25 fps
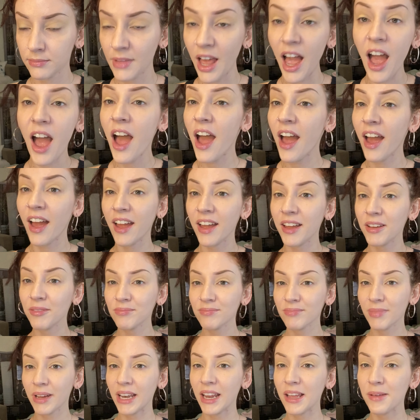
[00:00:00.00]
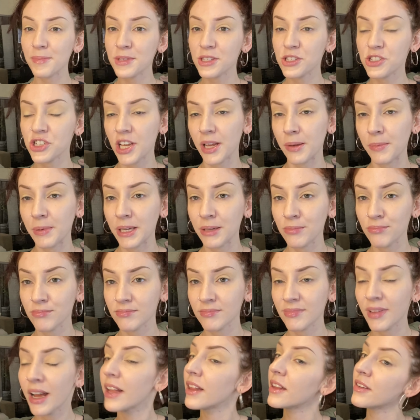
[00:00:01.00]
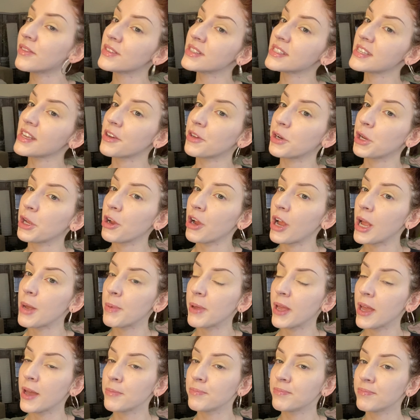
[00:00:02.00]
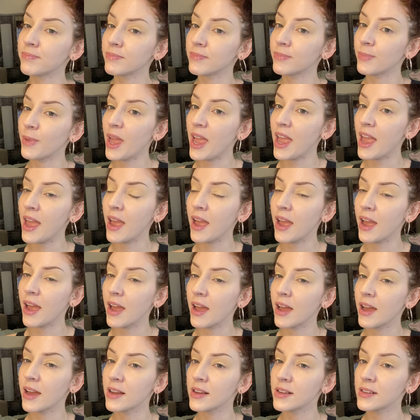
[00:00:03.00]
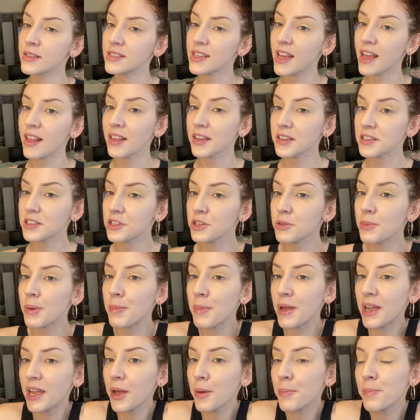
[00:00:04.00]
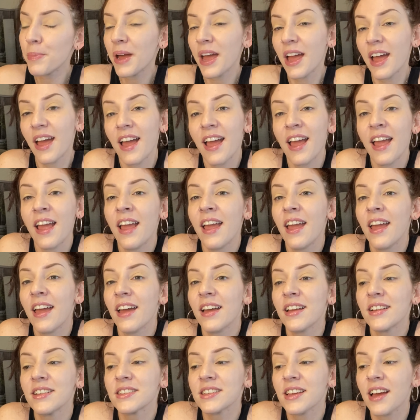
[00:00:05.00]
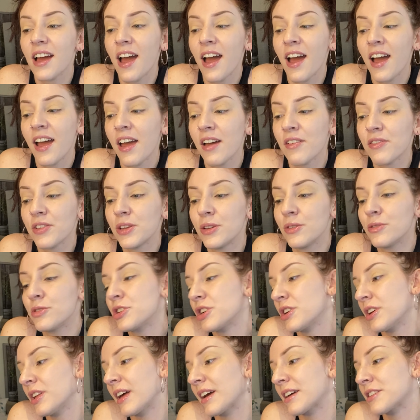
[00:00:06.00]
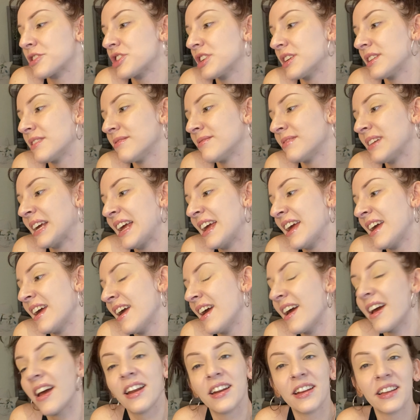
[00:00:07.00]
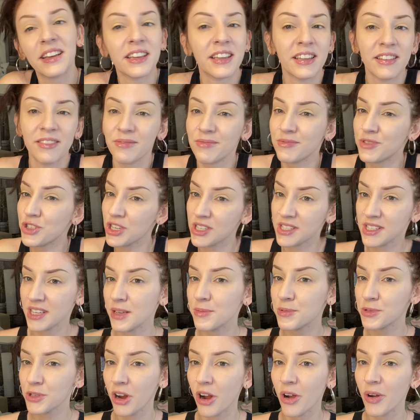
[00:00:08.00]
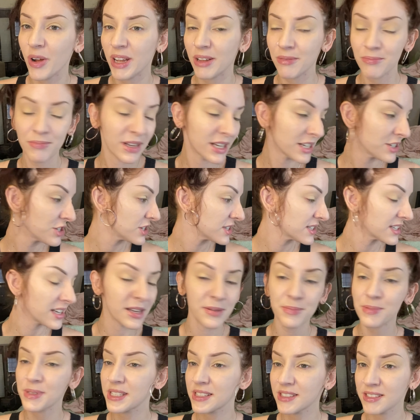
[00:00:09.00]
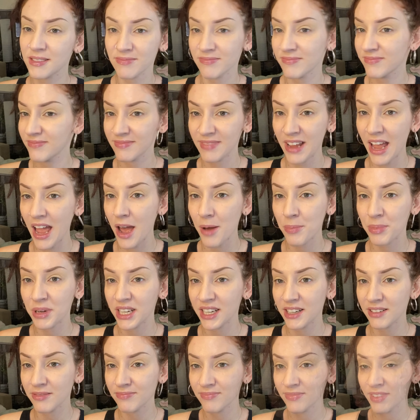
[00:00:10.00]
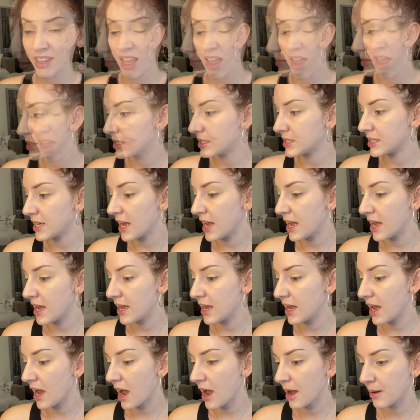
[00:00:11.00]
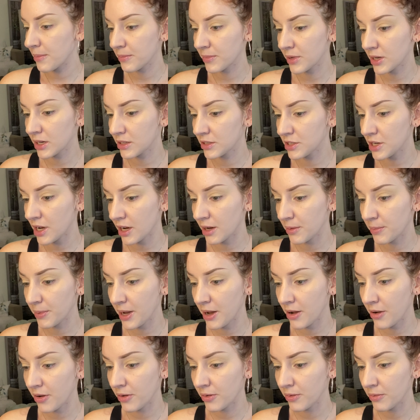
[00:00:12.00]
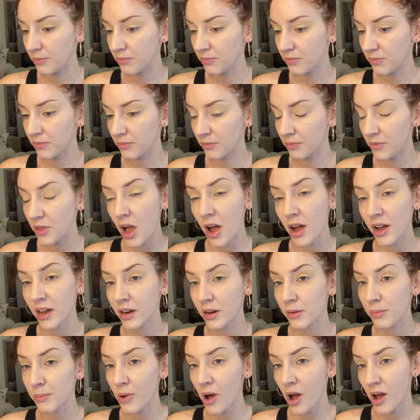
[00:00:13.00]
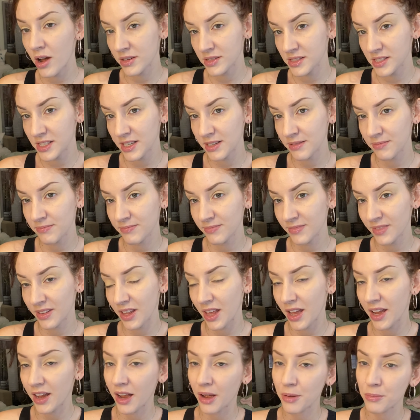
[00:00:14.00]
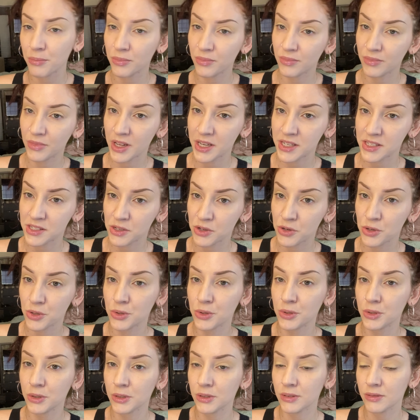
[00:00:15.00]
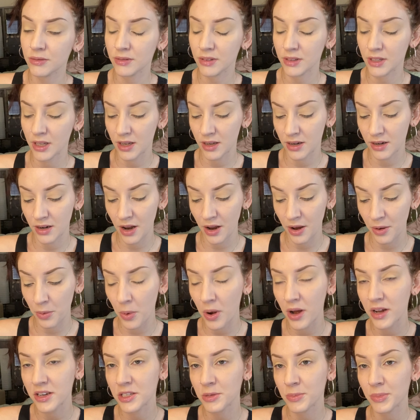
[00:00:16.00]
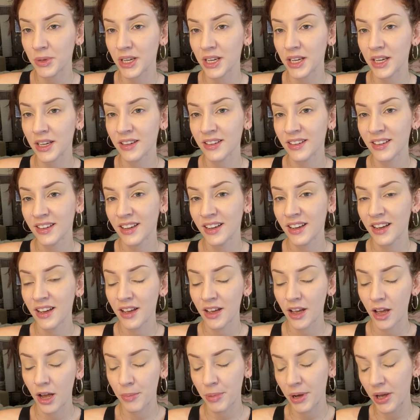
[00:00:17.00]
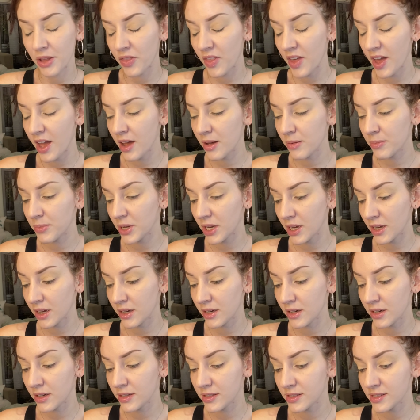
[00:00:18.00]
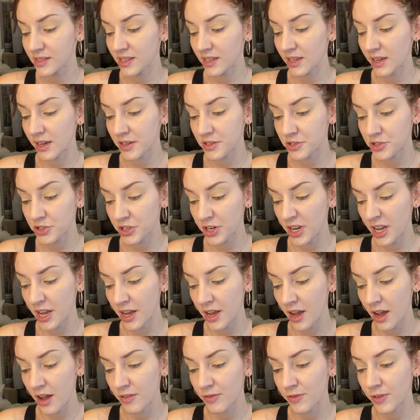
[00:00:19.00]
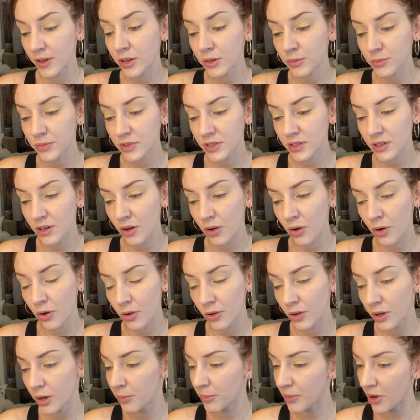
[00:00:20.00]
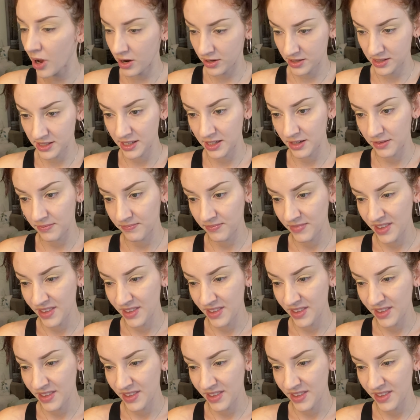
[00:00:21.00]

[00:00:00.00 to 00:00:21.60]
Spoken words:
Hi, my name is Jamie. I live in Saudi Arabia and I like to do my makeup, and I have a huge collection and it just keeps growing. It just keeps happening. Today I'm gonna talk about not an unboxing, like I'm less cool than I want to be about that because yesterday I filmed a whole unboxing